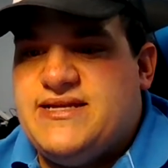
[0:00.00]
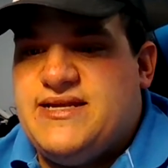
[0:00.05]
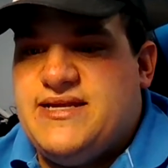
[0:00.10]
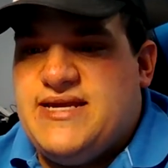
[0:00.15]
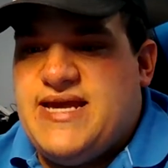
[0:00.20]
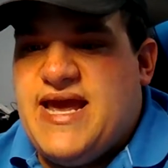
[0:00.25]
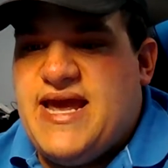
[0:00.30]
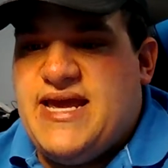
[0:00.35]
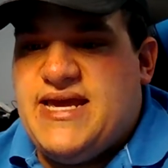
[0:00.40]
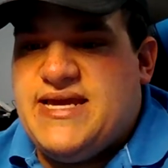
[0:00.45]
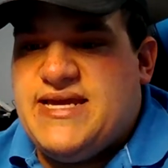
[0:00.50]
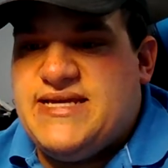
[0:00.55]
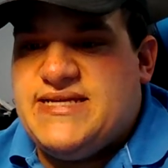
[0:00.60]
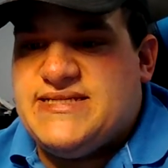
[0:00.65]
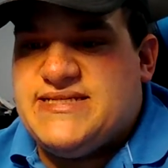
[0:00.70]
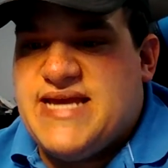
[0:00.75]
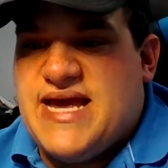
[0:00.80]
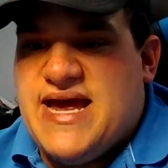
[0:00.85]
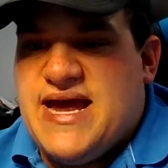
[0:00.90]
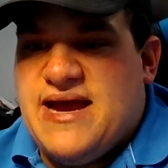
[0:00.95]

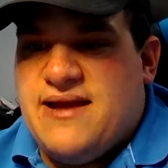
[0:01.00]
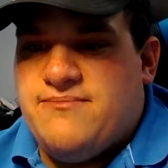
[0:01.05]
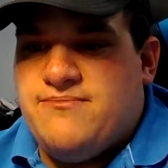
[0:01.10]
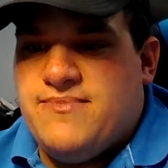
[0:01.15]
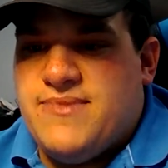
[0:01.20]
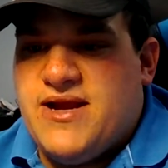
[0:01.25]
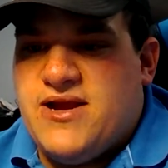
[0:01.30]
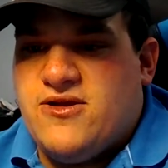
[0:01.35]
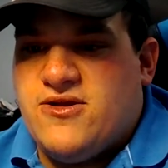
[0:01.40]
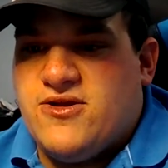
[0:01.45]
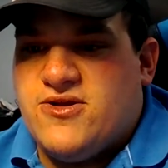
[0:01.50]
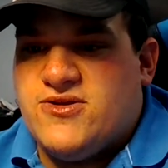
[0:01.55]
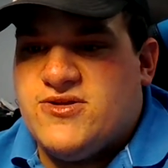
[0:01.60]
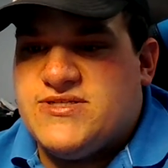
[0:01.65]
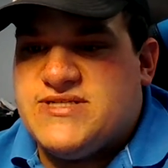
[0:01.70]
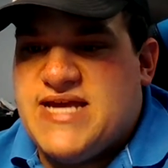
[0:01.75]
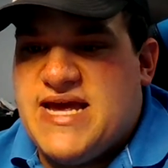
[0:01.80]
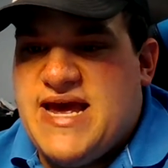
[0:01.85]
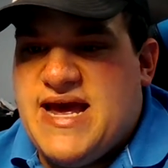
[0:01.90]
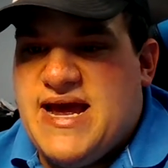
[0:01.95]
Yankees at Mariners